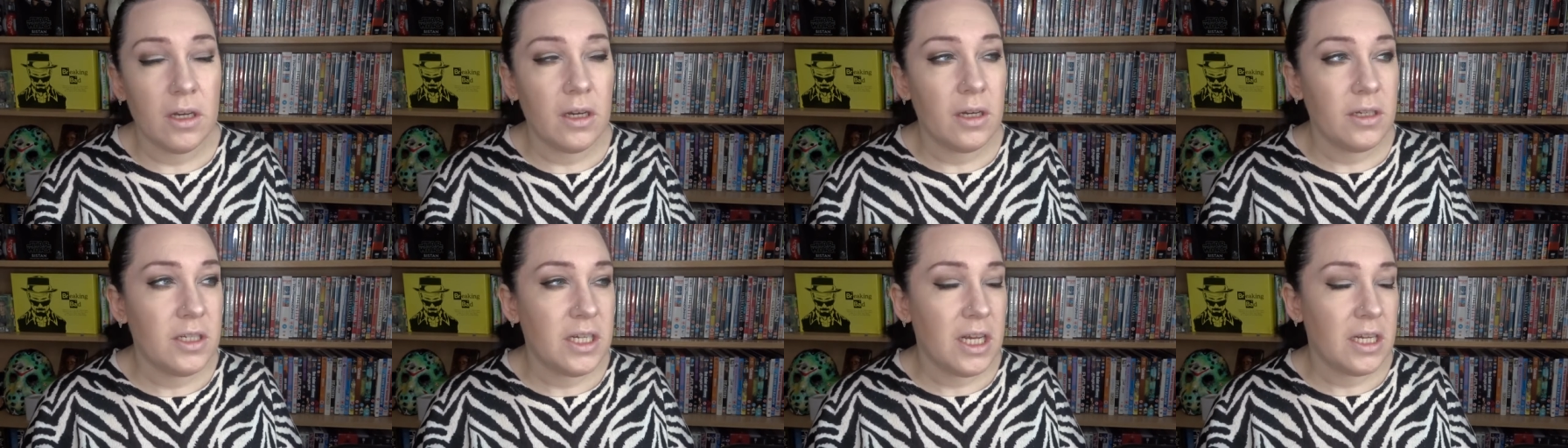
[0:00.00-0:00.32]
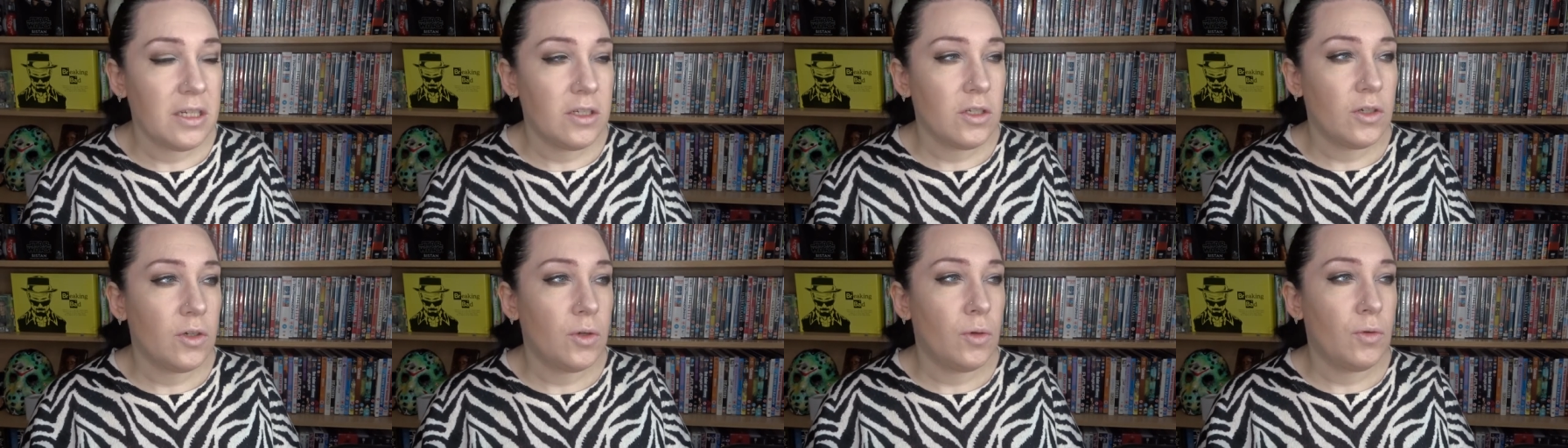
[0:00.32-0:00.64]
I
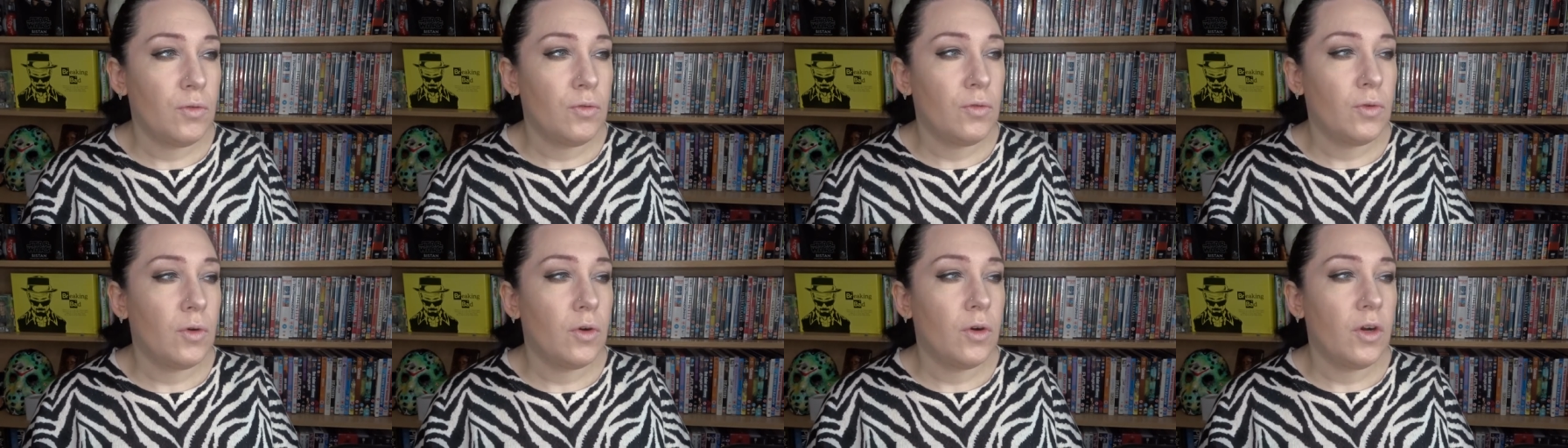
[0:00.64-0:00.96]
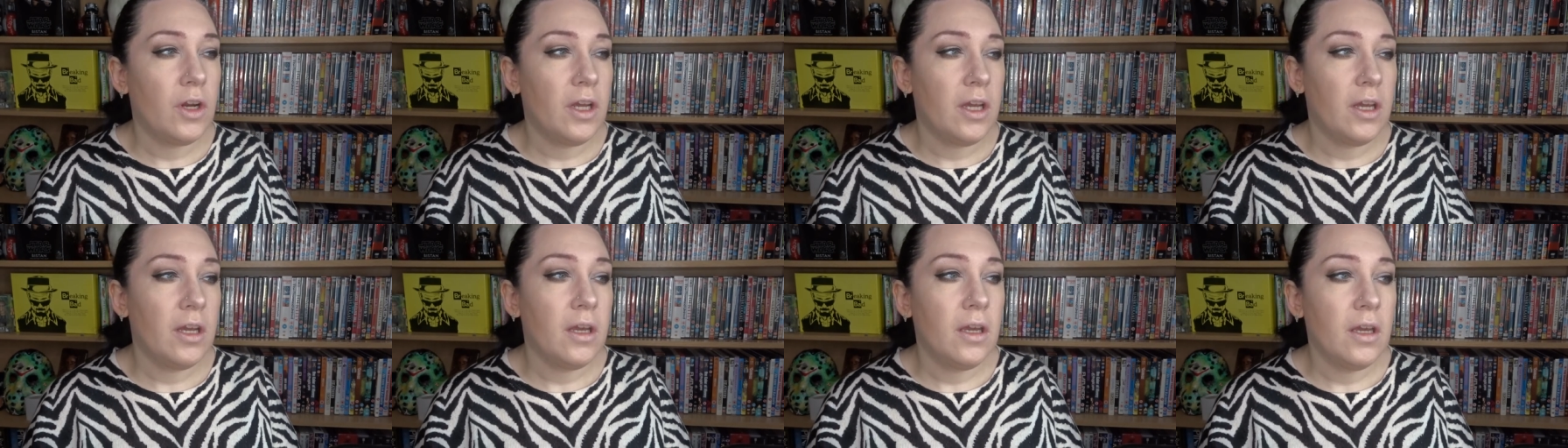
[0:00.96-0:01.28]
tend to go
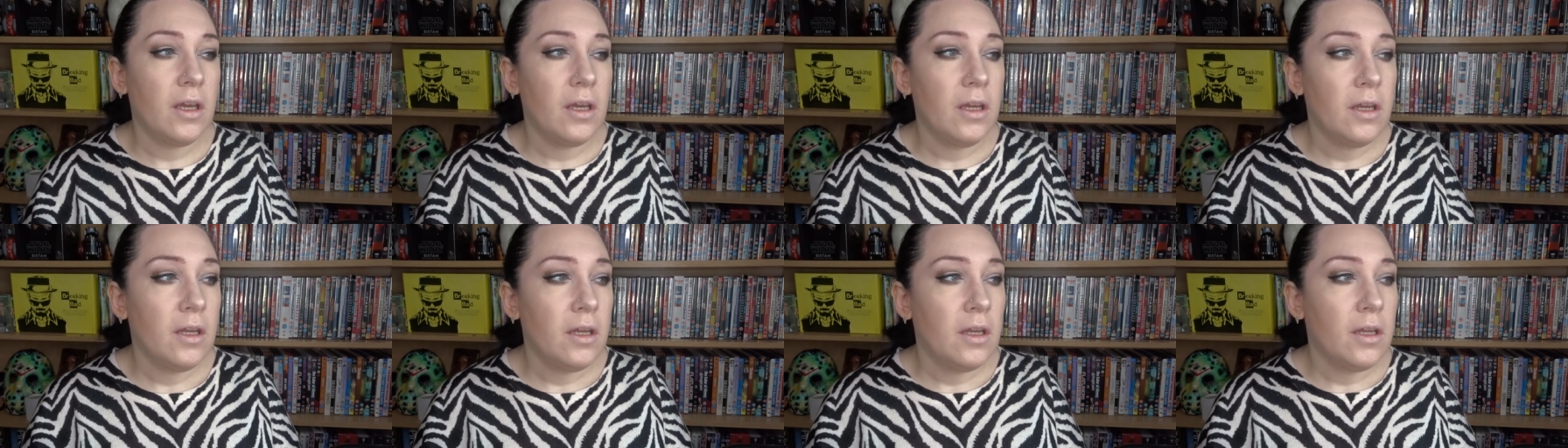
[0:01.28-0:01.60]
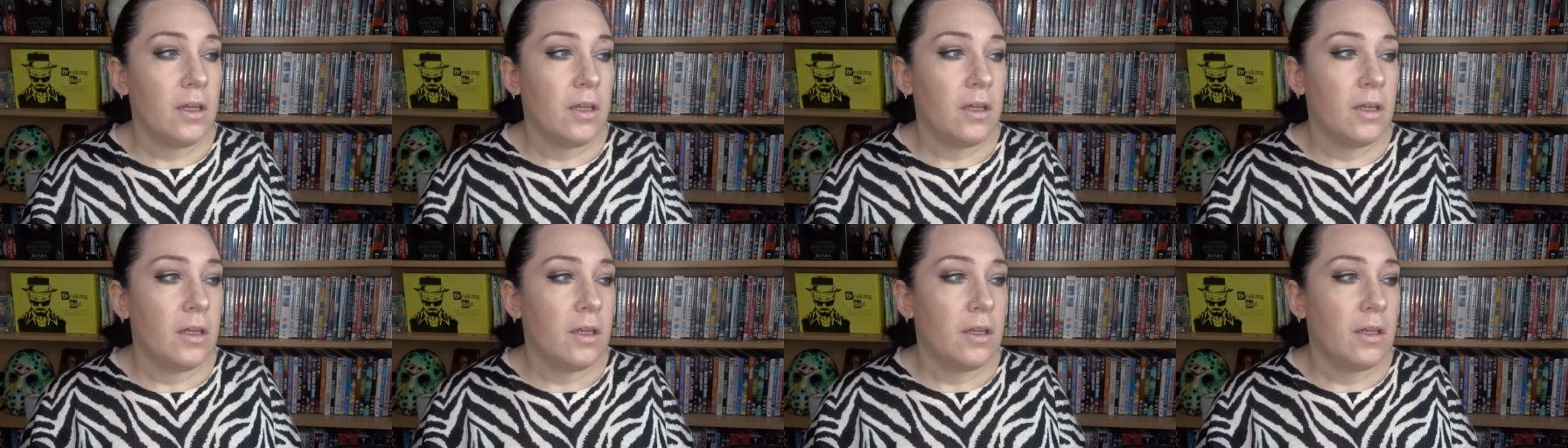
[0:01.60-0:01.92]
for a
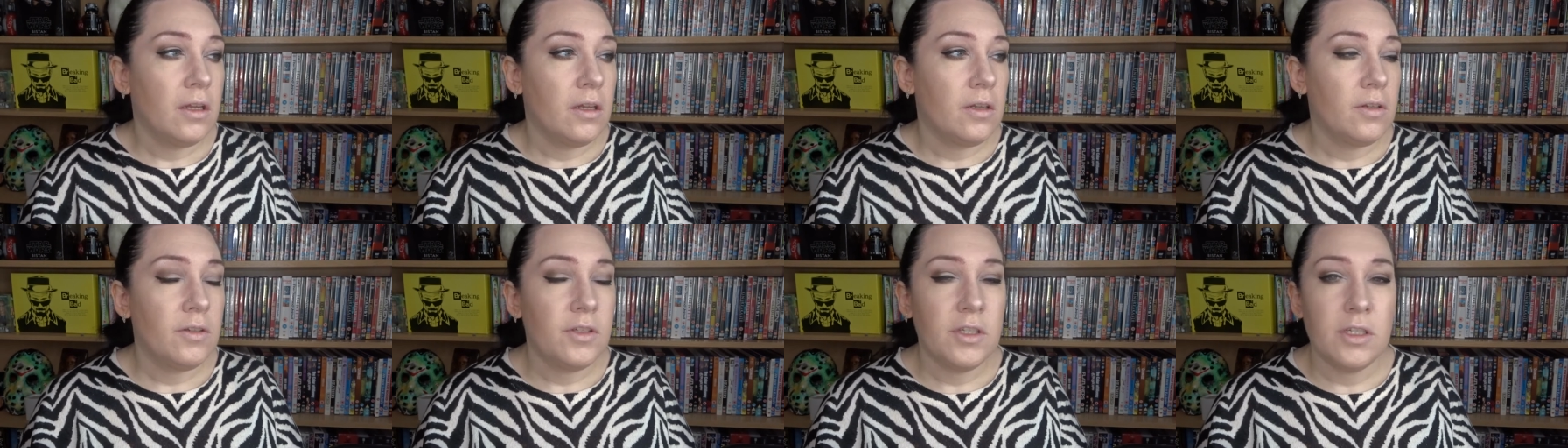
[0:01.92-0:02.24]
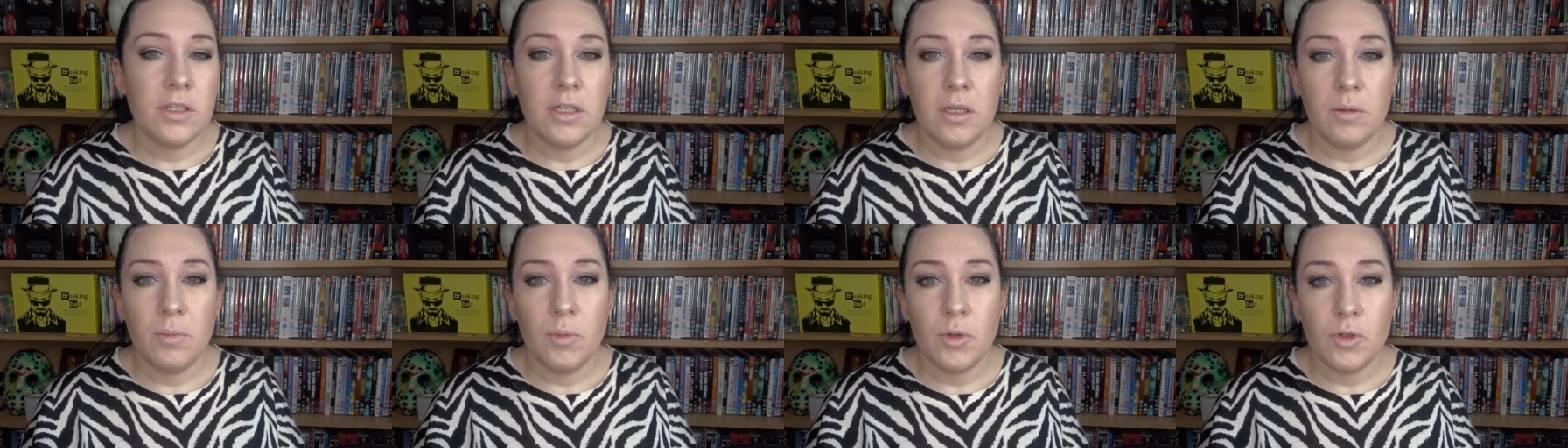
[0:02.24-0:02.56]

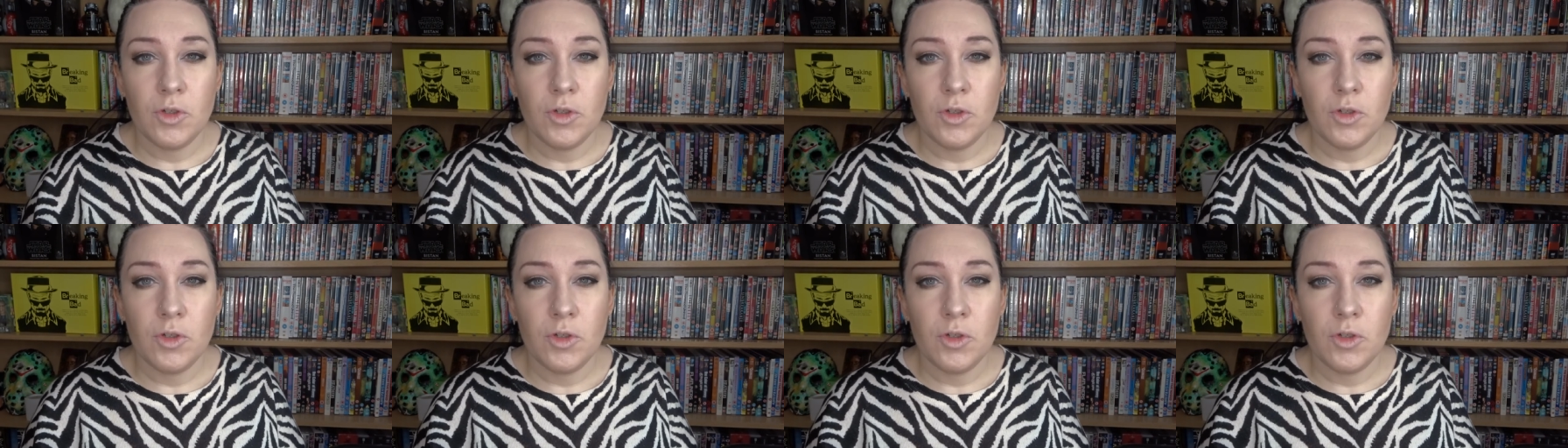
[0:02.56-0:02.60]
deep